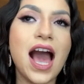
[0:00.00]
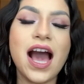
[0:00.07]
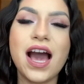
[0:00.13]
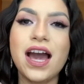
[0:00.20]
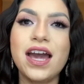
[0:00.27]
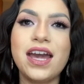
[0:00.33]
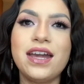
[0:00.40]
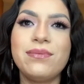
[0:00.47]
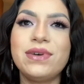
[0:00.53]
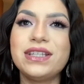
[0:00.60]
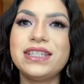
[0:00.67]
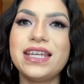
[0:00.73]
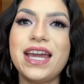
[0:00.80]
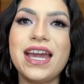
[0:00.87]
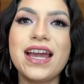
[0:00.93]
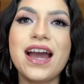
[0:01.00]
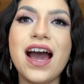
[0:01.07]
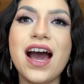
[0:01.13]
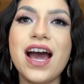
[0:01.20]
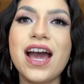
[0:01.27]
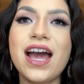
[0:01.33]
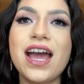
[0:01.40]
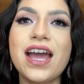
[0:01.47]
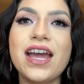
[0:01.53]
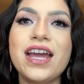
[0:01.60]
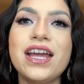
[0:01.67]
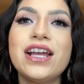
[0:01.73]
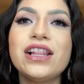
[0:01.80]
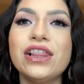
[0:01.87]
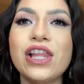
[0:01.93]
I must say,
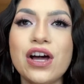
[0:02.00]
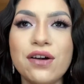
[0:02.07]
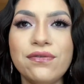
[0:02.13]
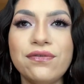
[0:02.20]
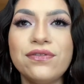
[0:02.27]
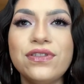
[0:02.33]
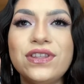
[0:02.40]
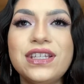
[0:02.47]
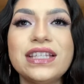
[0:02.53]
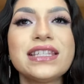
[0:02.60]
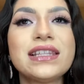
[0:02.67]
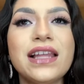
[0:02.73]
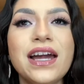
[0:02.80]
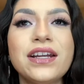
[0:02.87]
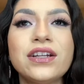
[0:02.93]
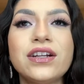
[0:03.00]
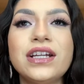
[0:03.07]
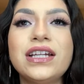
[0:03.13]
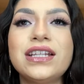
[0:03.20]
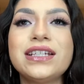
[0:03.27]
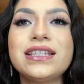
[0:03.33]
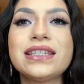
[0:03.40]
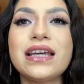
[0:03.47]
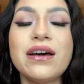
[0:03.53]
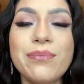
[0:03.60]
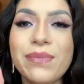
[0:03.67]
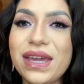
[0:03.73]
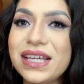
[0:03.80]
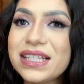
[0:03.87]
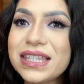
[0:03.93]
I love this liner. It is
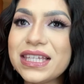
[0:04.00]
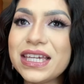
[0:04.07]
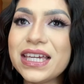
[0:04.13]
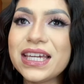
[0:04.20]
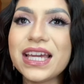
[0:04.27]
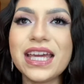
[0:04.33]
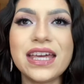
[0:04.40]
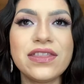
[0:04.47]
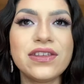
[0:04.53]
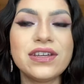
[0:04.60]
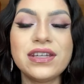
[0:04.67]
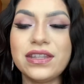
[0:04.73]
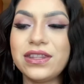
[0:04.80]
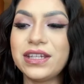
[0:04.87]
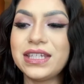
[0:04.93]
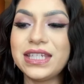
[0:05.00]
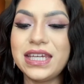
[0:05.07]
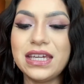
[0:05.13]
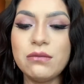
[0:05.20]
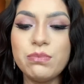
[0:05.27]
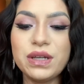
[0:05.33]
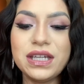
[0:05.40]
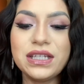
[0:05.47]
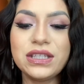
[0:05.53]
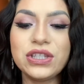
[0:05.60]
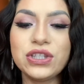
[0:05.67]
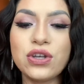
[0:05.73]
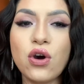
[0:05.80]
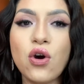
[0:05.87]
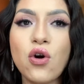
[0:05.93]
amazing. The tip is
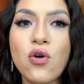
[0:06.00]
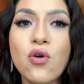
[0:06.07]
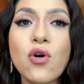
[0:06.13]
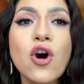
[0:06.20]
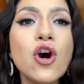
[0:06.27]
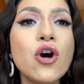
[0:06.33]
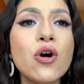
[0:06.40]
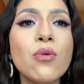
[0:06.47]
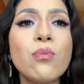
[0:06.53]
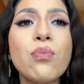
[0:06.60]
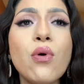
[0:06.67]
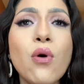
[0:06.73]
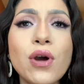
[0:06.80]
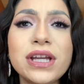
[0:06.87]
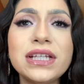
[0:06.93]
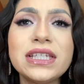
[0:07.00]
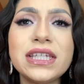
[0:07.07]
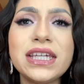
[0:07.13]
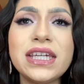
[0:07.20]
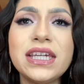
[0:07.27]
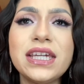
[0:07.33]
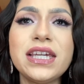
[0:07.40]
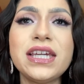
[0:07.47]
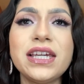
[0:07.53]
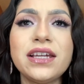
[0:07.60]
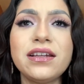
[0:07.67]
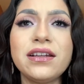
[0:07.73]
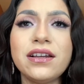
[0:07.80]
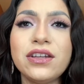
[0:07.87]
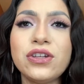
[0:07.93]
so pointy.
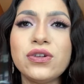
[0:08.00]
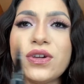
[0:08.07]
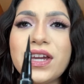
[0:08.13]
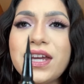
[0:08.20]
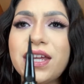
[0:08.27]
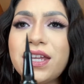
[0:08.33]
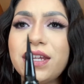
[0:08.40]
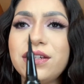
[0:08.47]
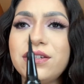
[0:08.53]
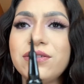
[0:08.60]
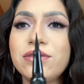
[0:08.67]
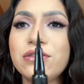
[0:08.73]
You can